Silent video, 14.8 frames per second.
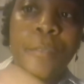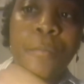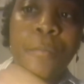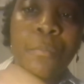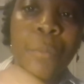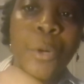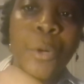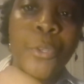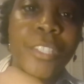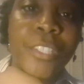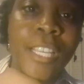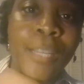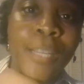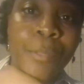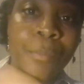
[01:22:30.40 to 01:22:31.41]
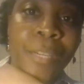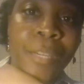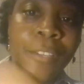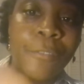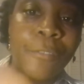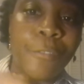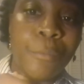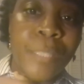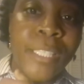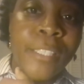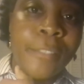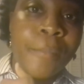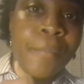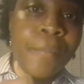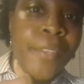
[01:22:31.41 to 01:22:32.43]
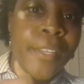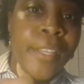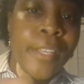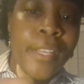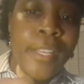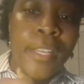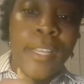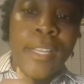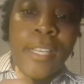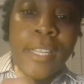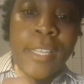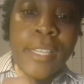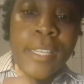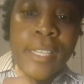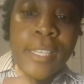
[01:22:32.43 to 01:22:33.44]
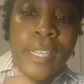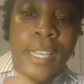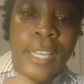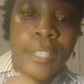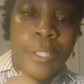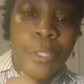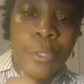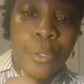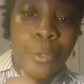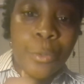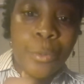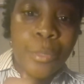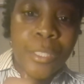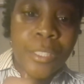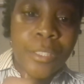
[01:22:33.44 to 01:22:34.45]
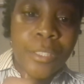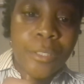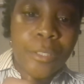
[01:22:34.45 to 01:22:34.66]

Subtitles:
most came to mind for me had to do with